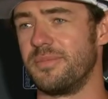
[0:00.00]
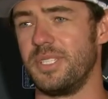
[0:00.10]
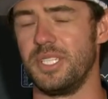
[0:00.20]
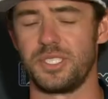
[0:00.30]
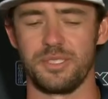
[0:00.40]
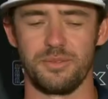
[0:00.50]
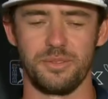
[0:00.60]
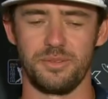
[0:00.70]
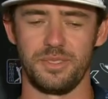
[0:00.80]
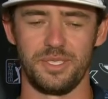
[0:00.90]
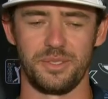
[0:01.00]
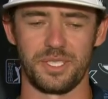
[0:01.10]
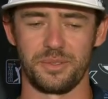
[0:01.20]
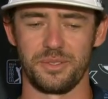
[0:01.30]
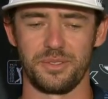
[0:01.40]
Leash and
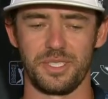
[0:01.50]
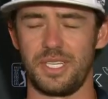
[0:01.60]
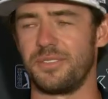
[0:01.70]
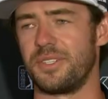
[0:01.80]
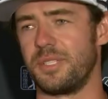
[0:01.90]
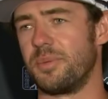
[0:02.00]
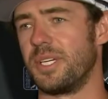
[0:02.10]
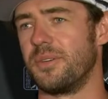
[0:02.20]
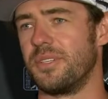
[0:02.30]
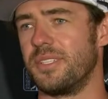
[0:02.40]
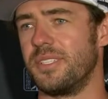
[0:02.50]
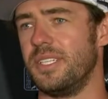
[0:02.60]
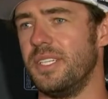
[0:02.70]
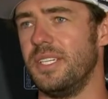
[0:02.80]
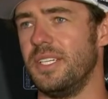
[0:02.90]
Rick were a lot of fun to play with. And
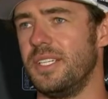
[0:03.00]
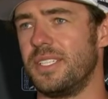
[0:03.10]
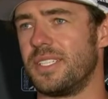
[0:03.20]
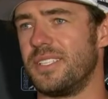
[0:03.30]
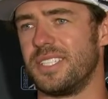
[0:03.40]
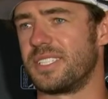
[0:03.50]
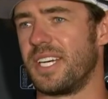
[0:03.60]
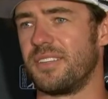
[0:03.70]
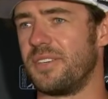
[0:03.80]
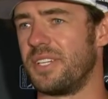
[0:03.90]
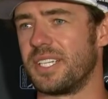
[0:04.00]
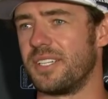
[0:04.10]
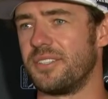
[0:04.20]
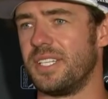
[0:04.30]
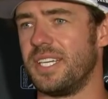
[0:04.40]
so it just kind of felt like
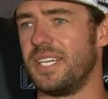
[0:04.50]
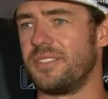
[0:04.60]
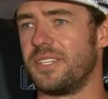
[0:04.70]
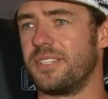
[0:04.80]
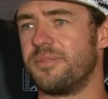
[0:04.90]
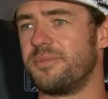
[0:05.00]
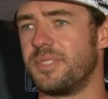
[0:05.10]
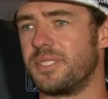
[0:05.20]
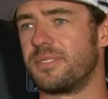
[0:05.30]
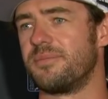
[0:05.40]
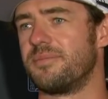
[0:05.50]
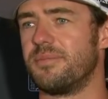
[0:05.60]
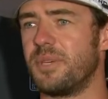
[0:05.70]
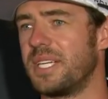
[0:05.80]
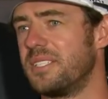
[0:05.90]
another day out there, just
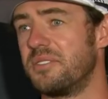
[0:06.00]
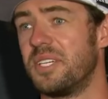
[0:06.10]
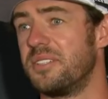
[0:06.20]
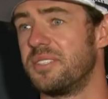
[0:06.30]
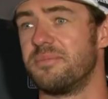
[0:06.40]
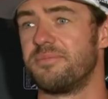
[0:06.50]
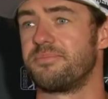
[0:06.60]
practice round or something.